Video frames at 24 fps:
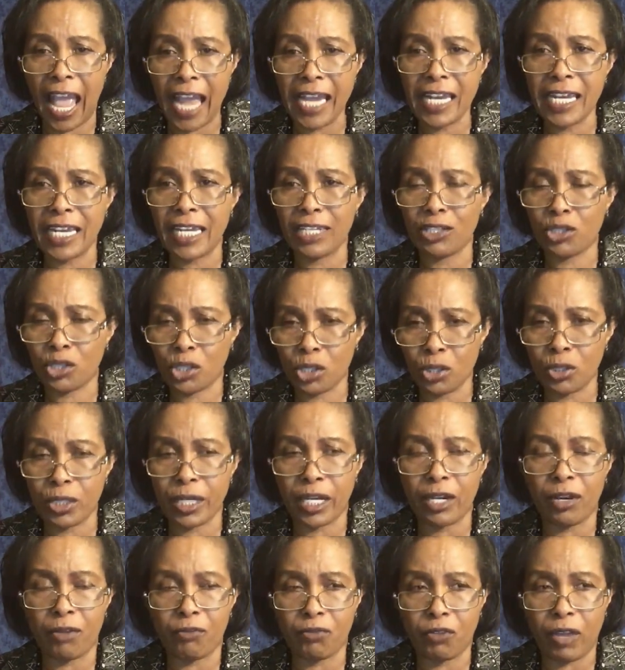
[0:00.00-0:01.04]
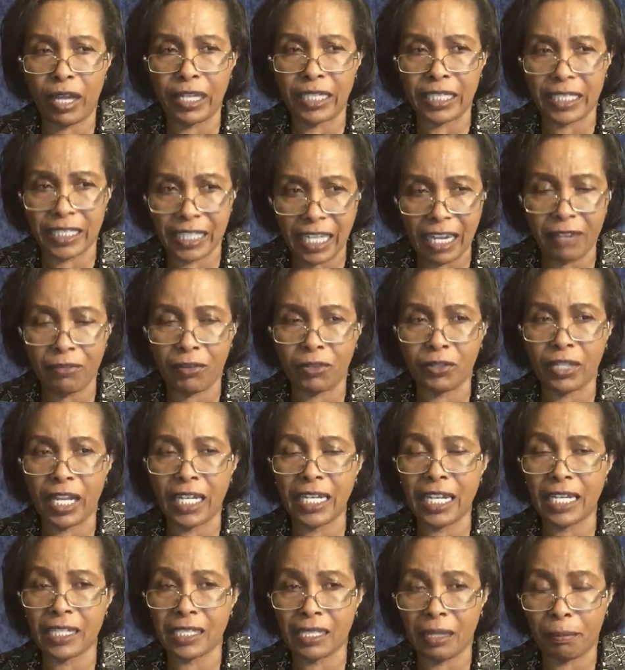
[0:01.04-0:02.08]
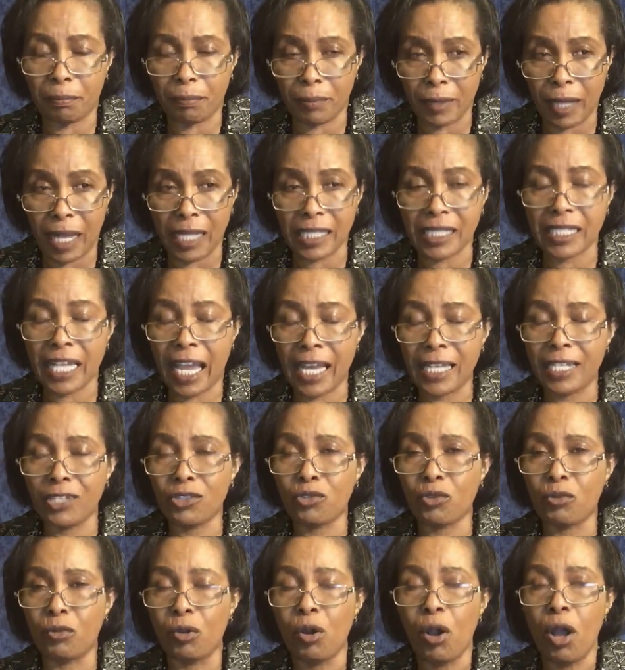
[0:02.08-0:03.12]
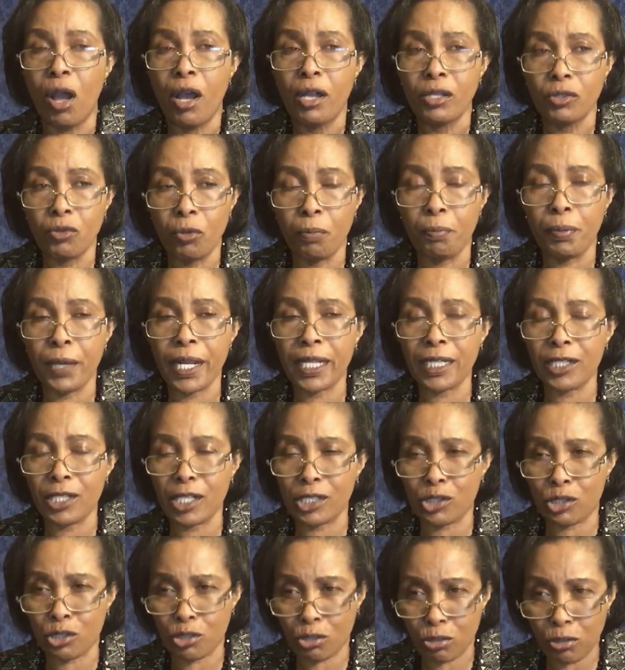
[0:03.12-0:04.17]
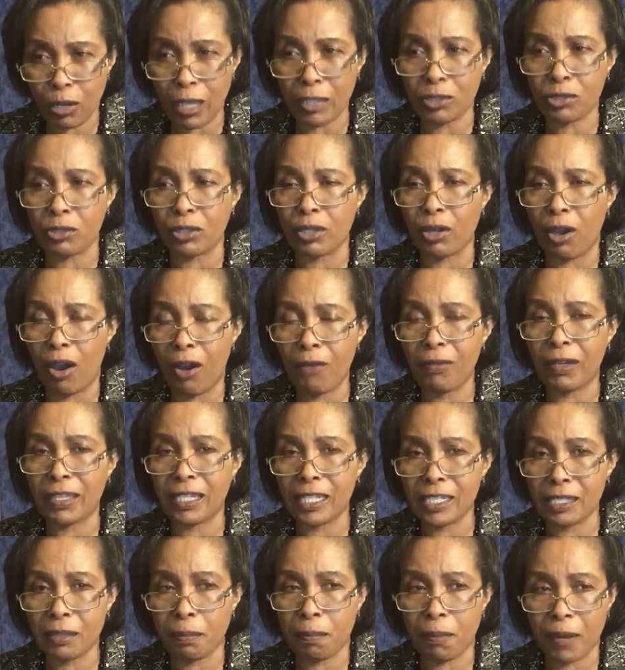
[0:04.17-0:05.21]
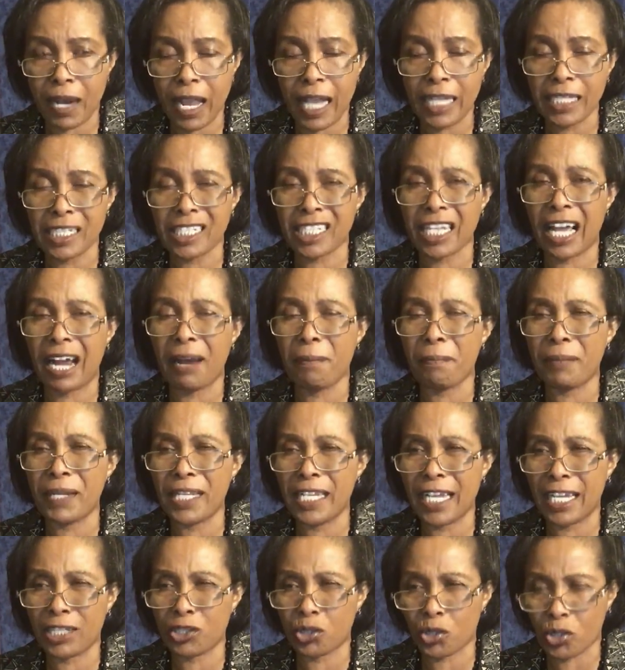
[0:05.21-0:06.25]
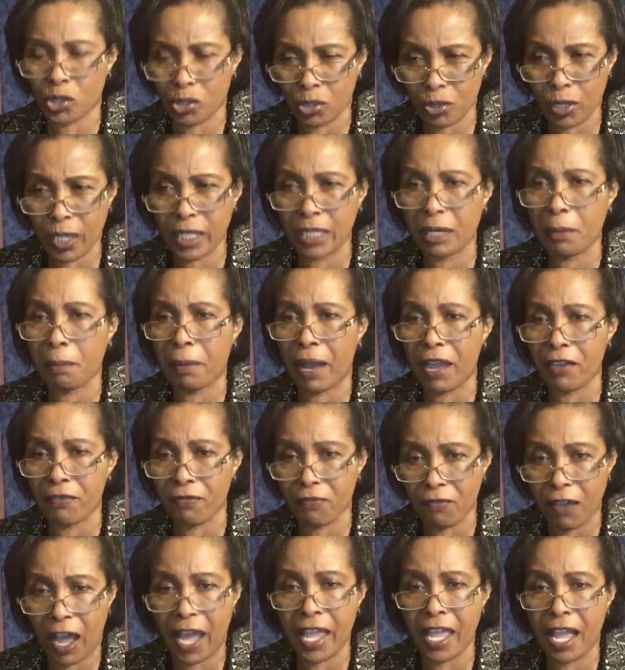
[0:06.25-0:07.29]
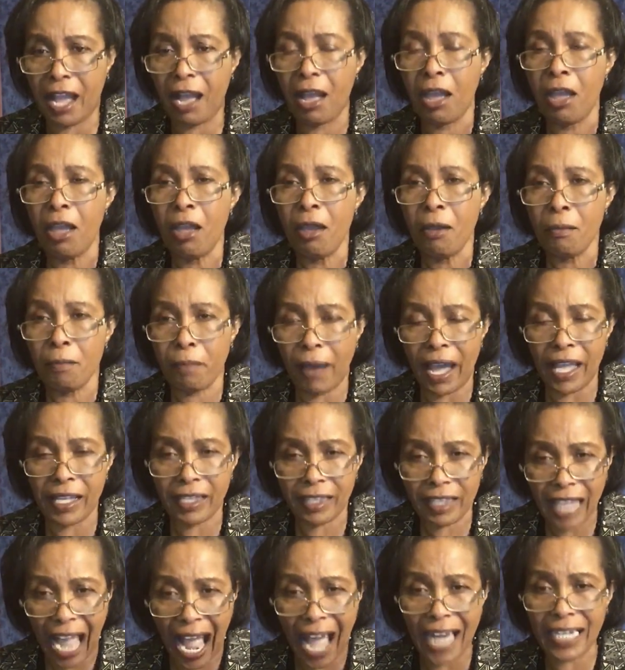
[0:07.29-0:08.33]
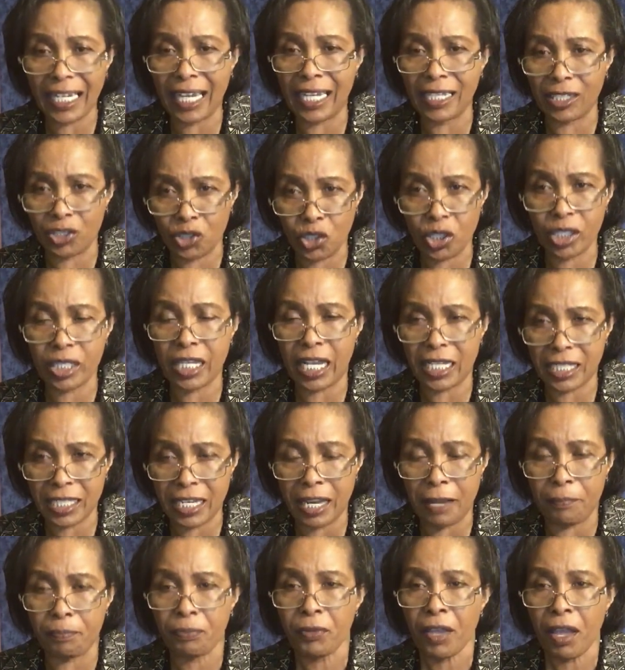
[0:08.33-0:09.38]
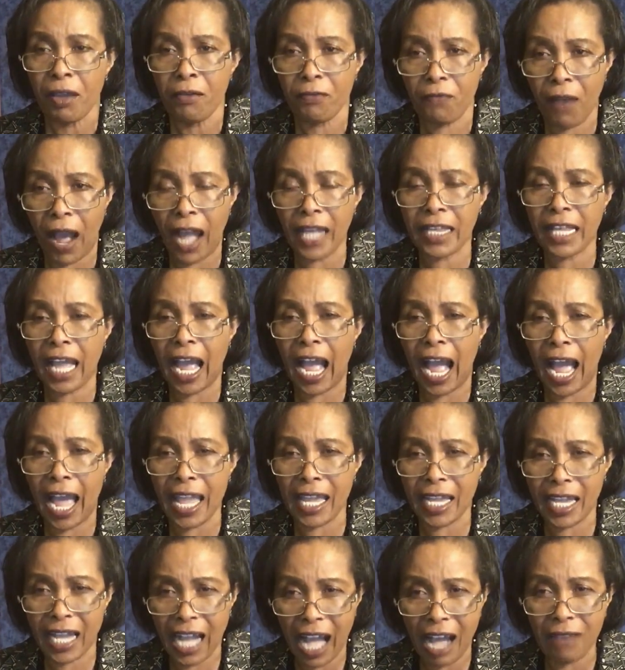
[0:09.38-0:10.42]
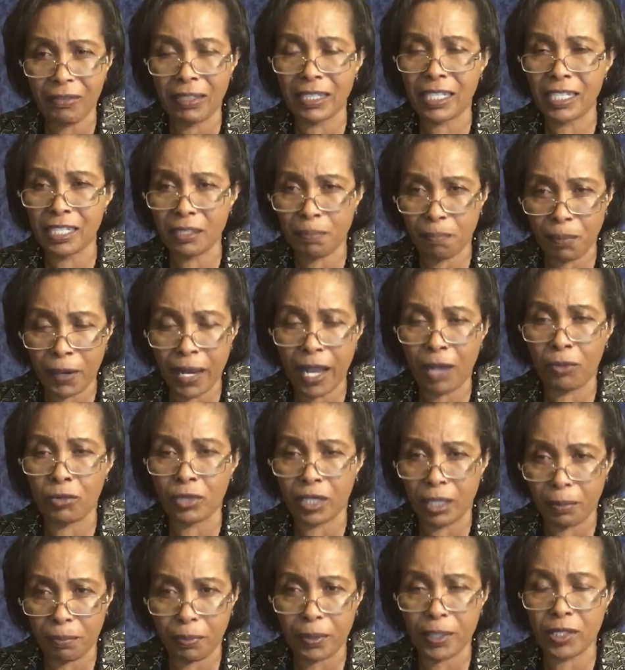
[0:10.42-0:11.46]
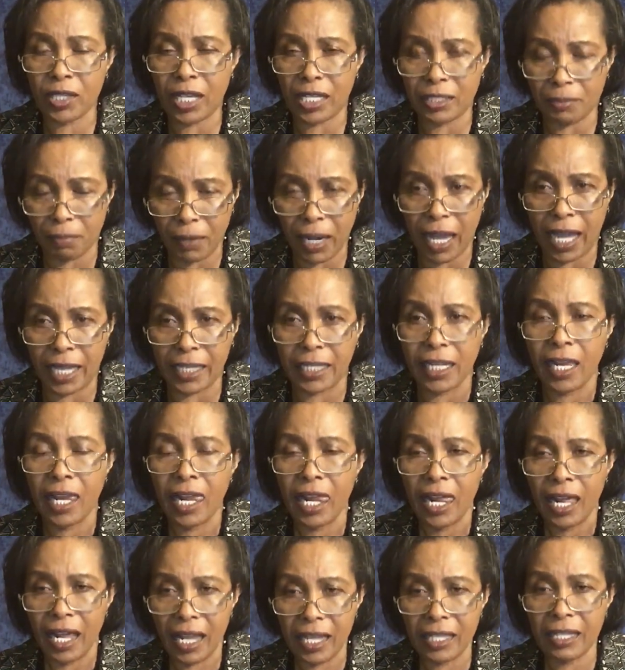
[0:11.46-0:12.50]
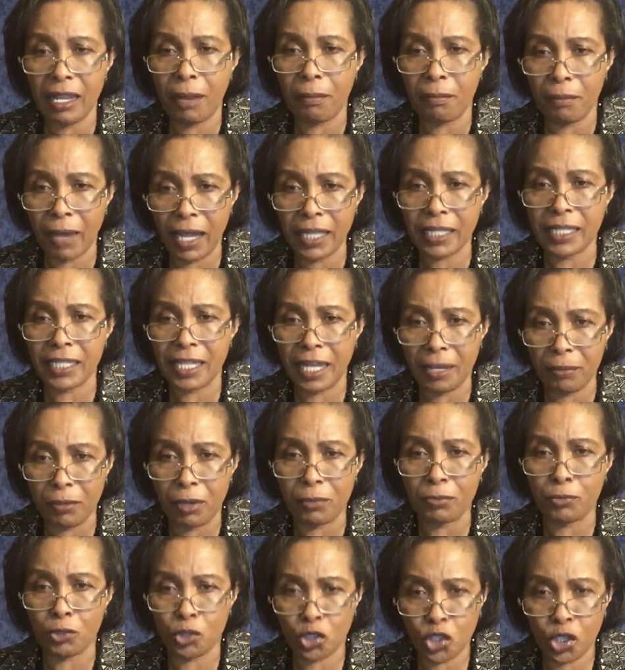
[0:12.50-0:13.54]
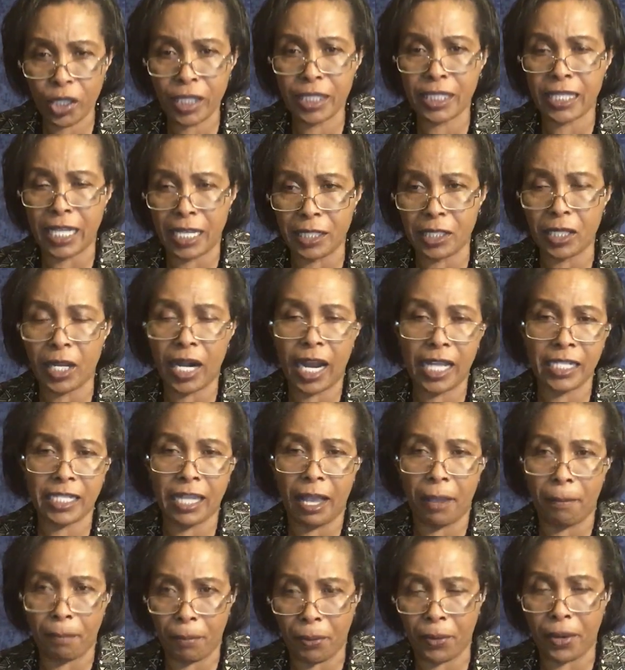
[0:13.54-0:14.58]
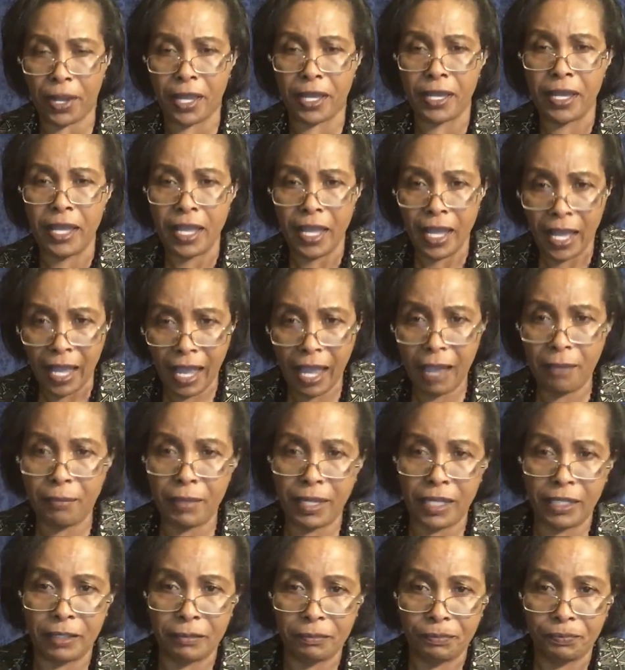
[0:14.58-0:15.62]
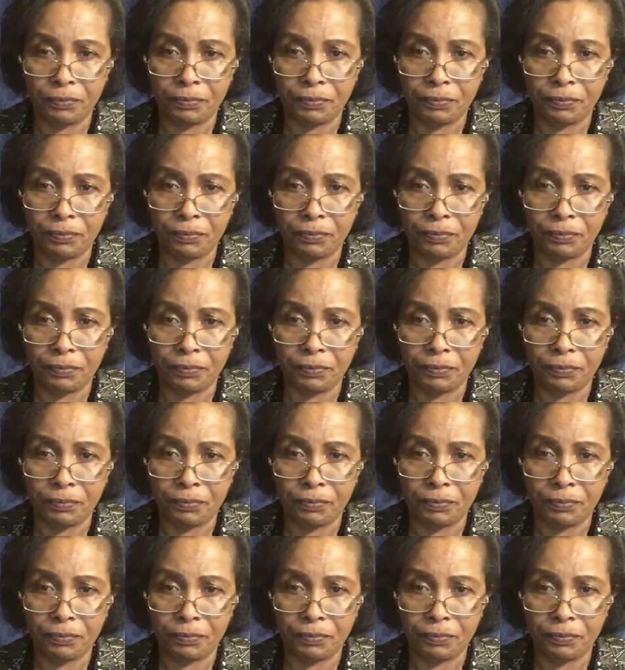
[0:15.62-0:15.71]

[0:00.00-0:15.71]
Any children of the devil that is assigned to, to bring destruction over this prayer shall be destroyed by fire, by thunder in Jesus' name. Father, I cover this prayer with the precious blood. In the mighty name of Jesus Christ, I pray. Amen.